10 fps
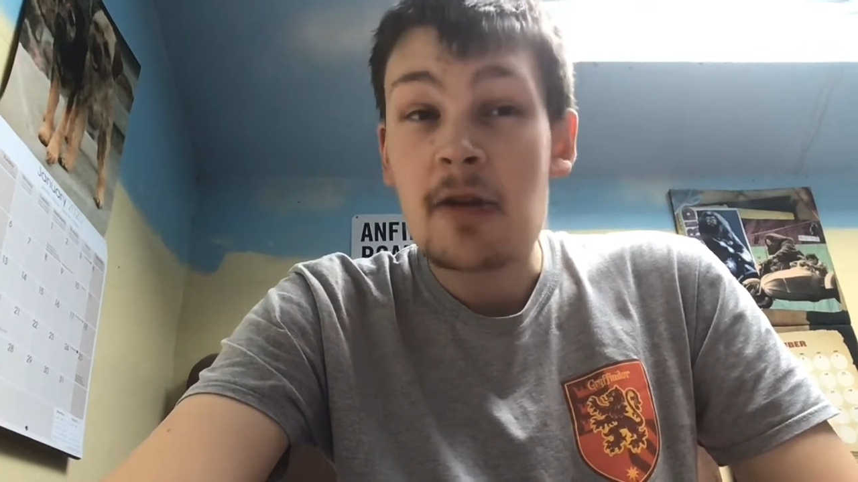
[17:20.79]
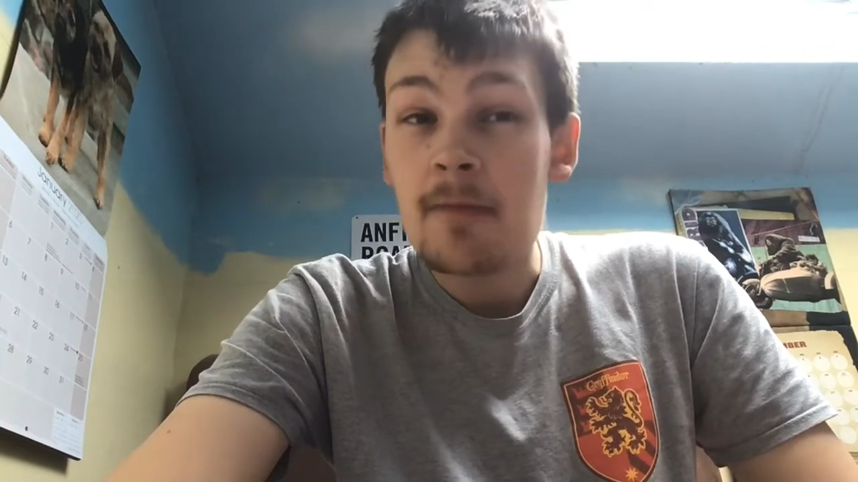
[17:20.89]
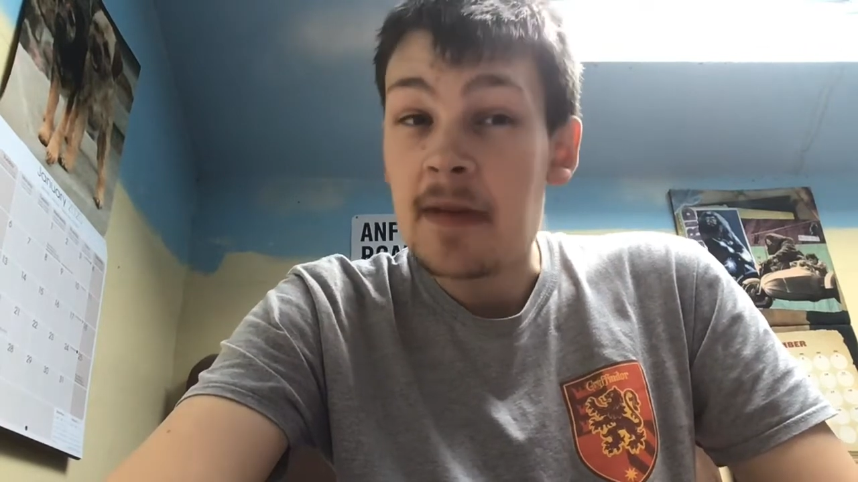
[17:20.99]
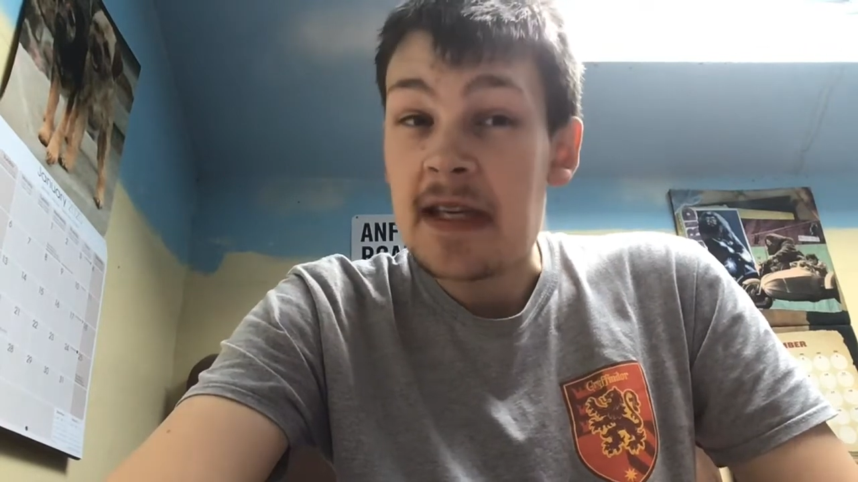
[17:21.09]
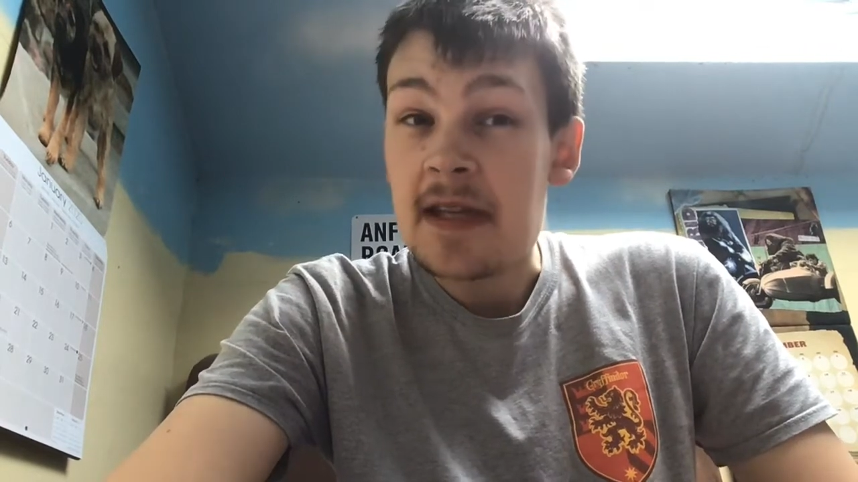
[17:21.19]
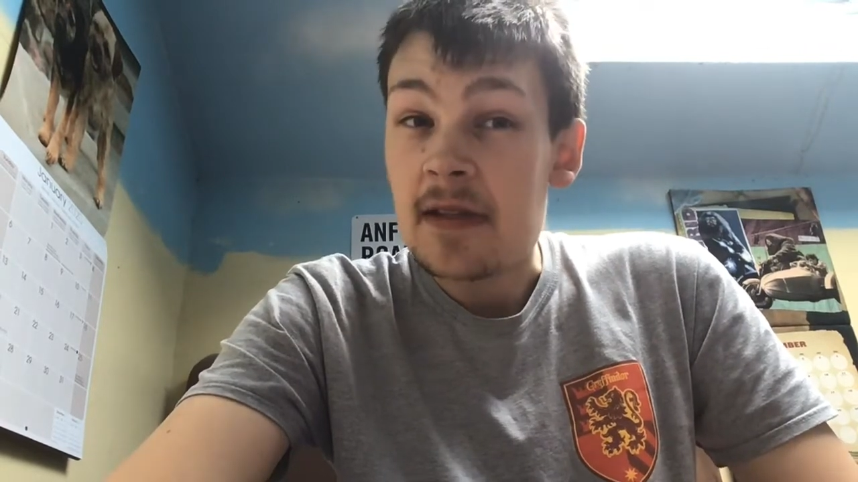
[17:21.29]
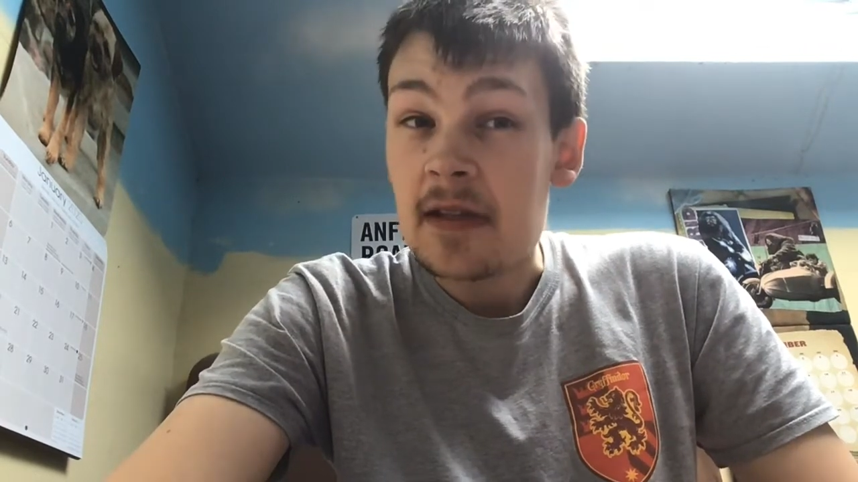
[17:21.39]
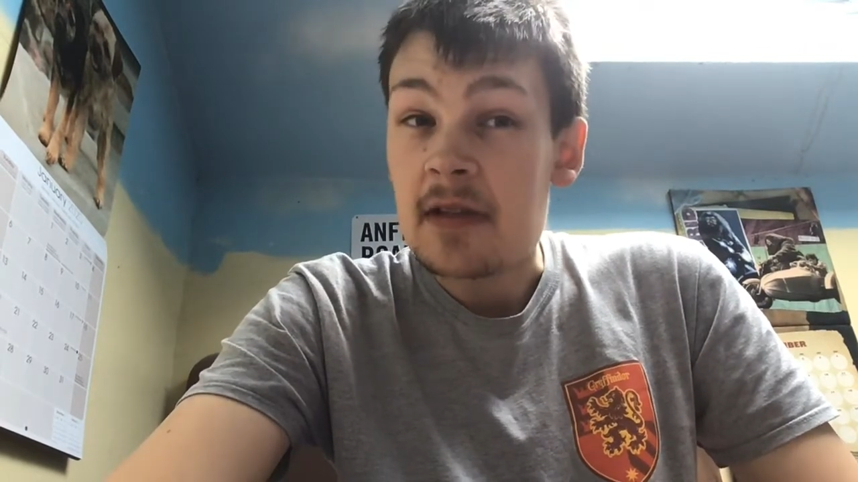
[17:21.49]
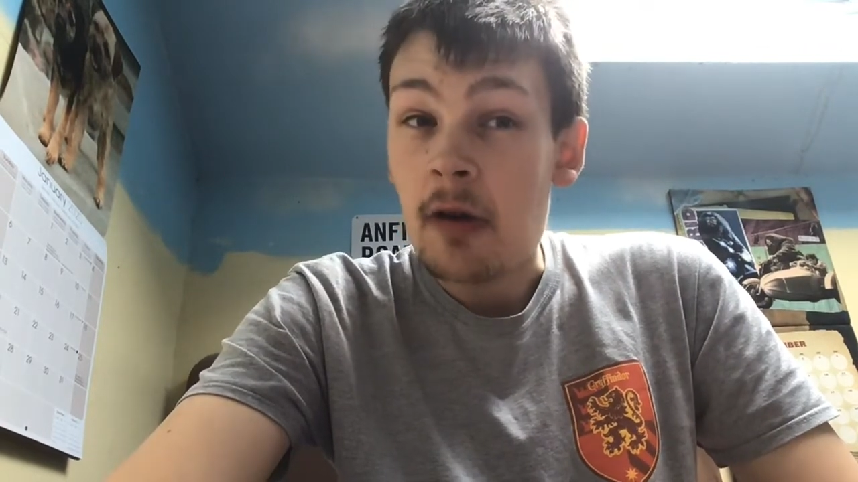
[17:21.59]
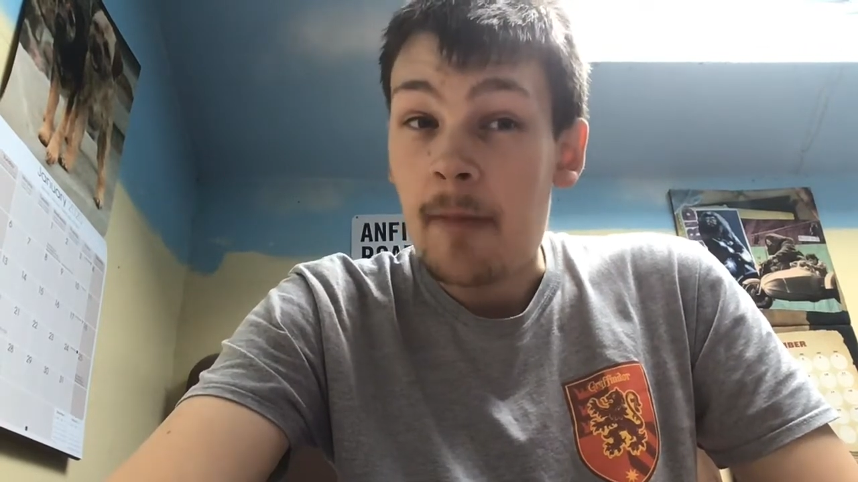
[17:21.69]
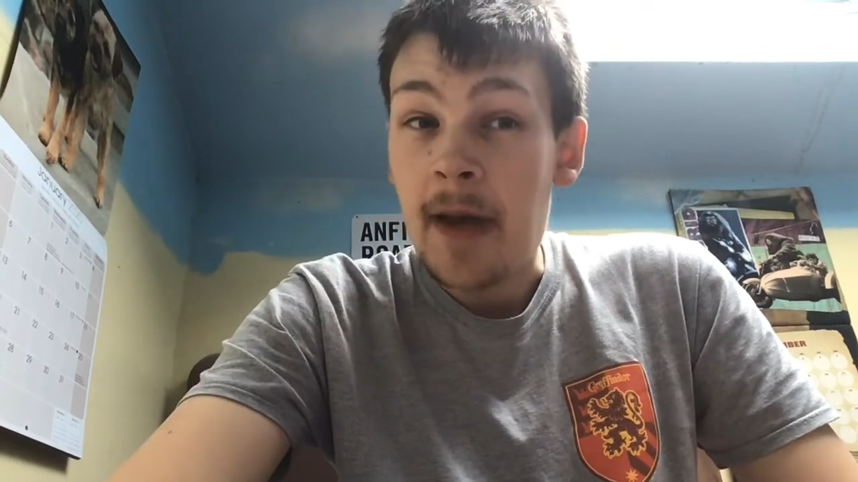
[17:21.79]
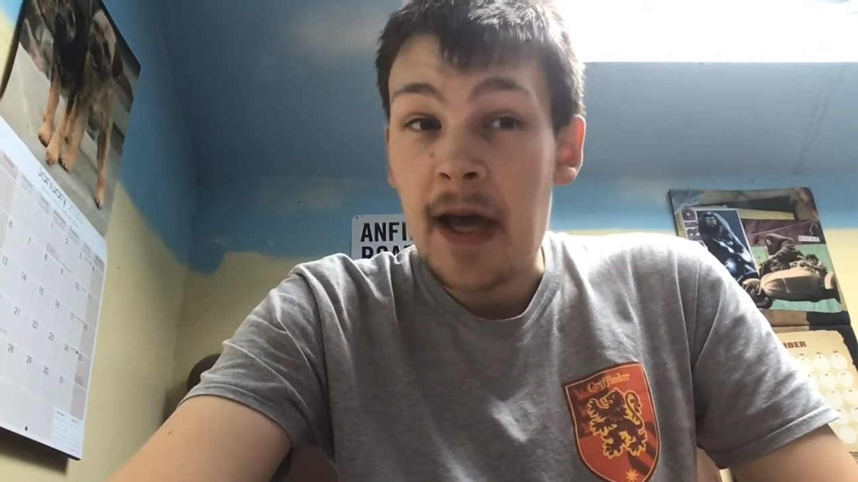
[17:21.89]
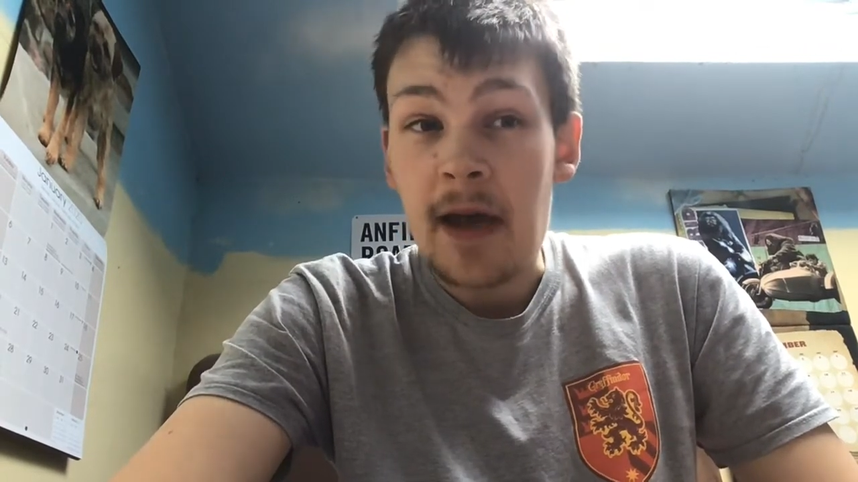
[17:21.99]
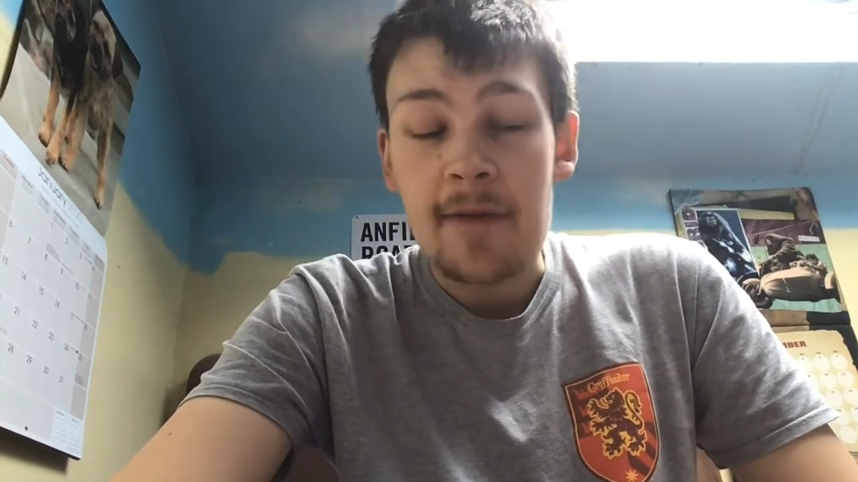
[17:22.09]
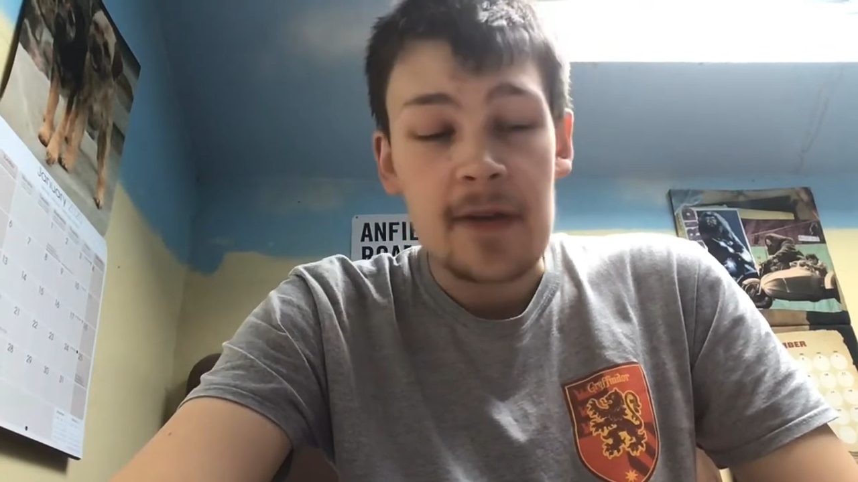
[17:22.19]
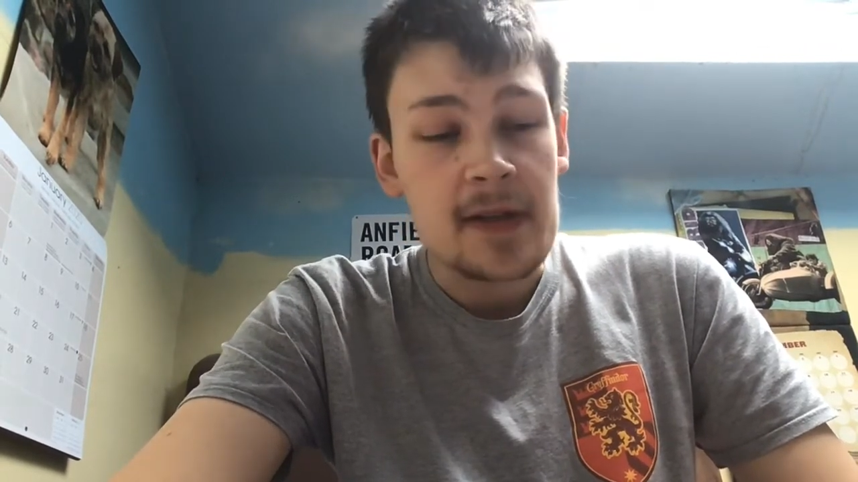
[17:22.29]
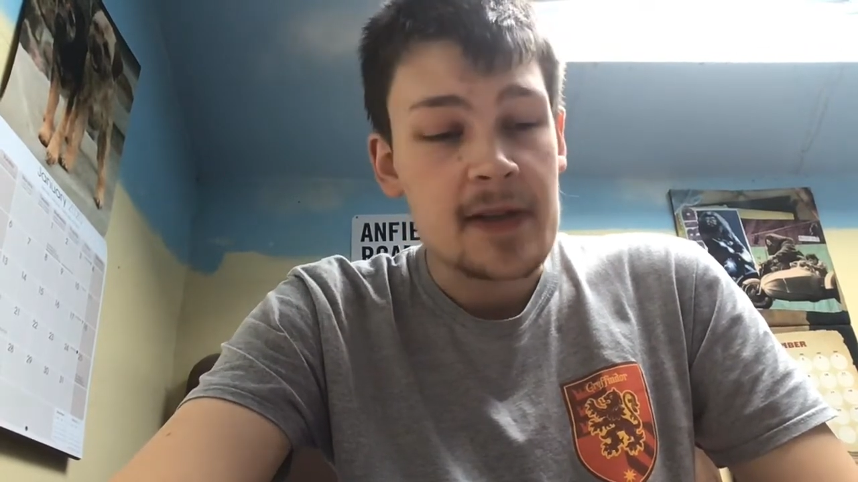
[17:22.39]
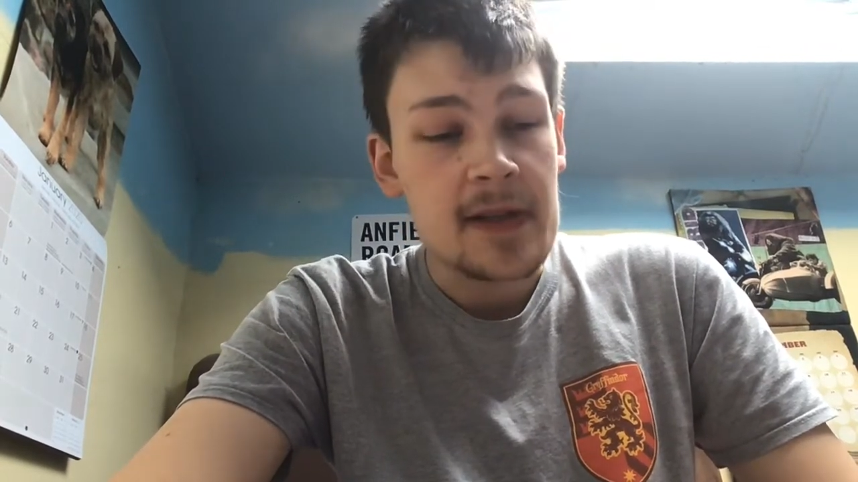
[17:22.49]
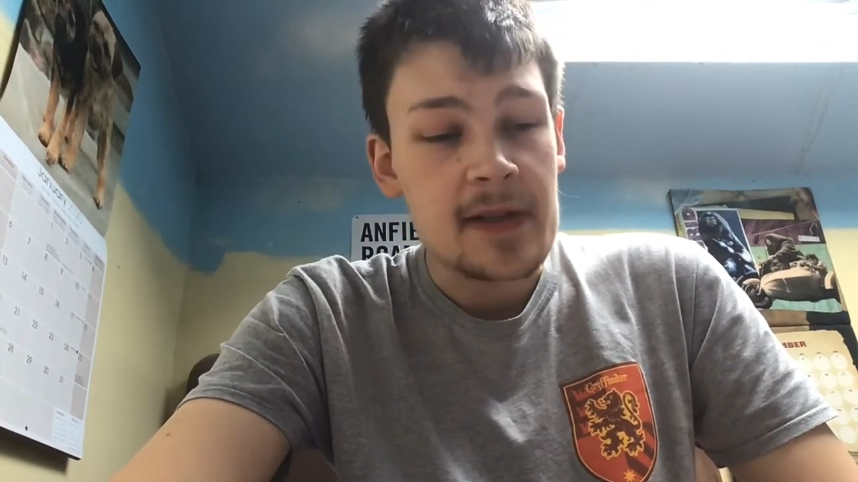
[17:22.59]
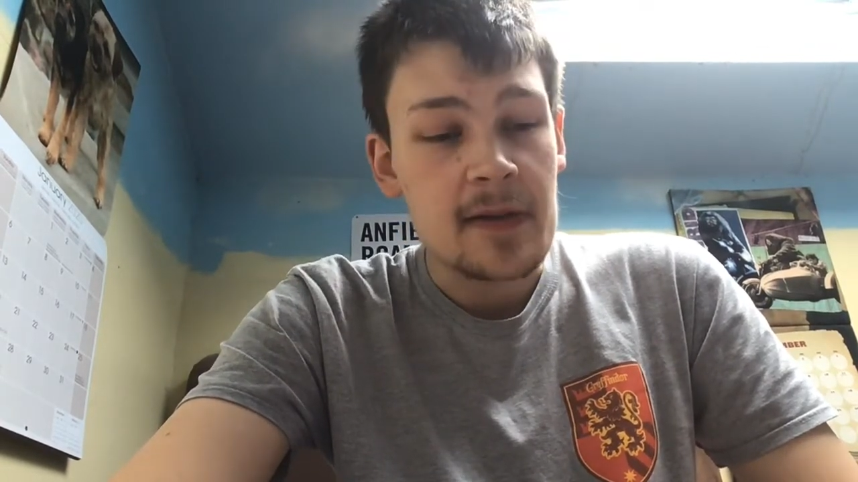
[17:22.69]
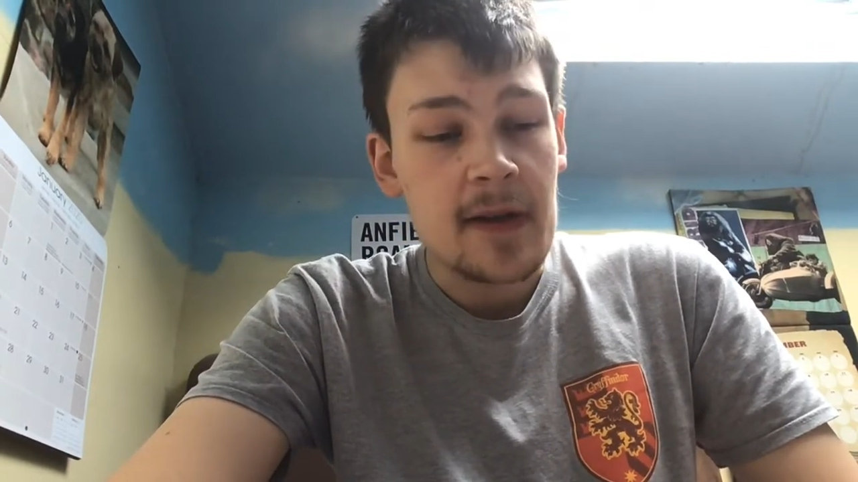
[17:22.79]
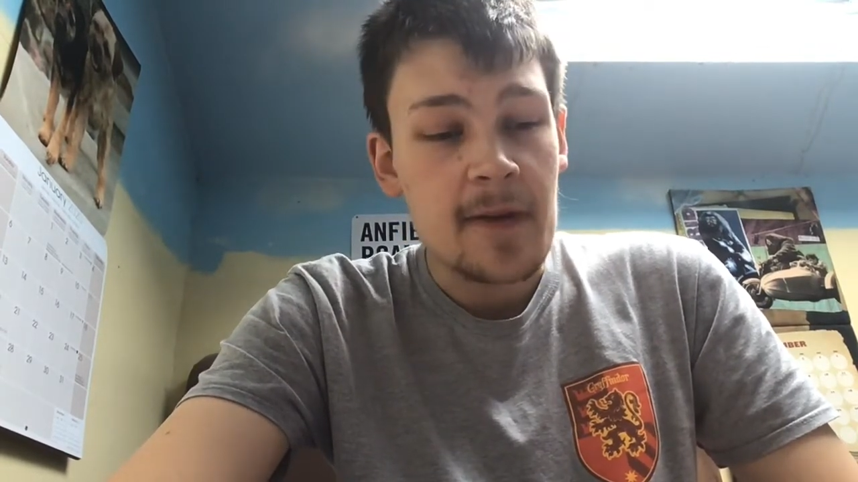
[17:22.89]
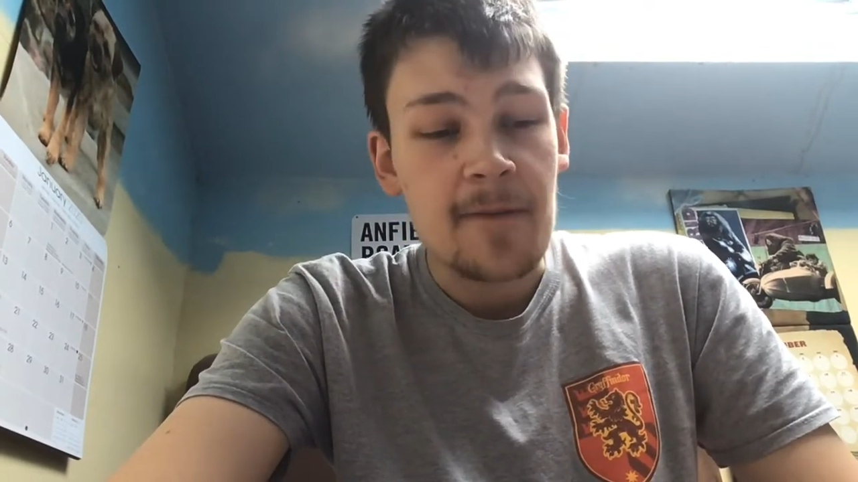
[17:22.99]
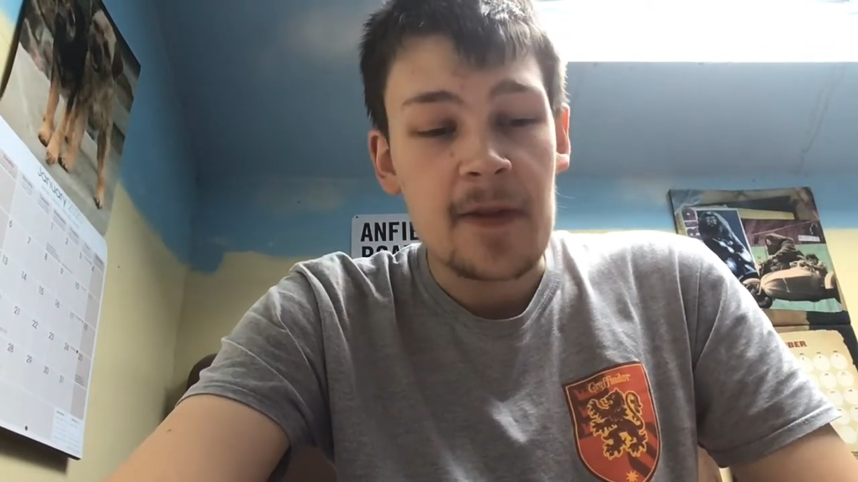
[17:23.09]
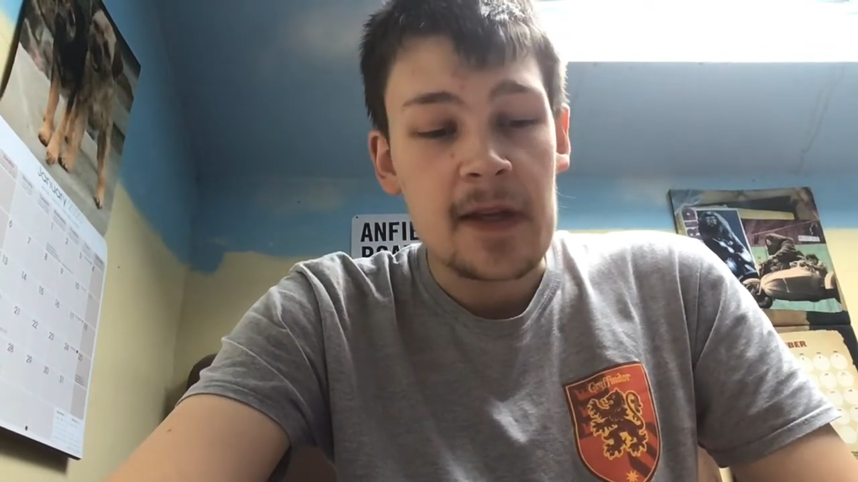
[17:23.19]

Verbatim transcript: they could be easily top half this season